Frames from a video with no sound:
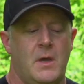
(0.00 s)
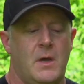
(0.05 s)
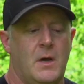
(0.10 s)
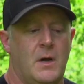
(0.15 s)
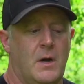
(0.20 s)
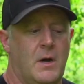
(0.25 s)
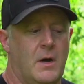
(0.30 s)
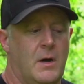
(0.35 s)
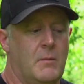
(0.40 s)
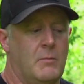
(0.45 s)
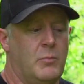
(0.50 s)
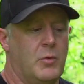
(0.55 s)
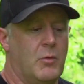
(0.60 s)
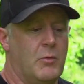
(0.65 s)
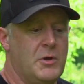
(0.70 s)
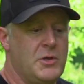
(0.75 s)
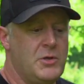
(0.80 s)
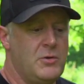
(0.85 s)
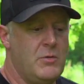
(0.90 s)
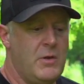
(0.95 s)
Um, but
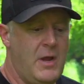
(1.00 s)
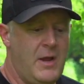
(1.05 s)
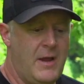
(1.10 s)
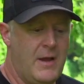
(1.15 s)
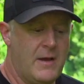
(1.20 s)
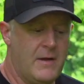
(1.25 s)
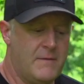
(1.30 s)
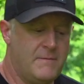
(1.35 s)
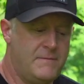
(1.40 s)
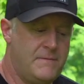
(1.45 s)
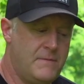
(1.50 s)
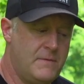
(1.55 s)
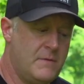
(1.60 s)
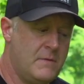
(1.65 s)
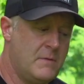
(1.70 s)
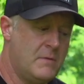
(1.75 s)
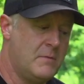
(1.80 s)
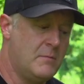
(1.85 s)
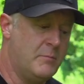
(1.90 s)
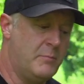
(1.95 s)
when you have
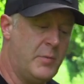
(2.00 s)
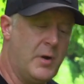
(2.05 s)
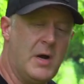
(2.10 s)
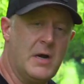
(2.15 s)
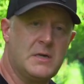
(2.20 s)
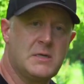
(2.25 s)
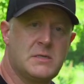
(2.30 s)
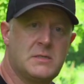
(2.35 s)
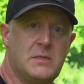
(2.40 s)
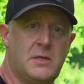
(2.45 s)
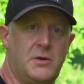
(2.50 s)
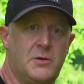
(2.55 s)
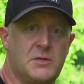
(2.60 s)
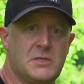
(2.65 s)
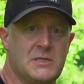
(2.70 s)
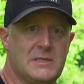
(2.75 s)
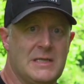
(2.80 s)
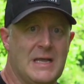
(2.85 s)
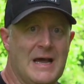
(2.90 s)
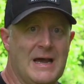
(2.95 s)
bucks that are
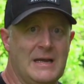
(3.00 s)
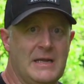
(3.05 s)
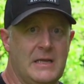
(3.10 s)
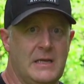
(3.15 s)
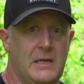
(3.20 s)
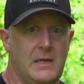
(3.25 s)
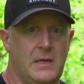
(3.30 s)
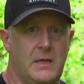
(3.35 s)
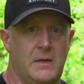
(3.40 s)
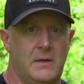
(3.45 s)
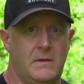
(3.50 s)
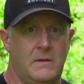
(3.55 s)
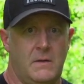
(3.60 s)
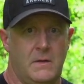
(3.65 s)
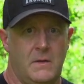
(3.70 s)
slotting in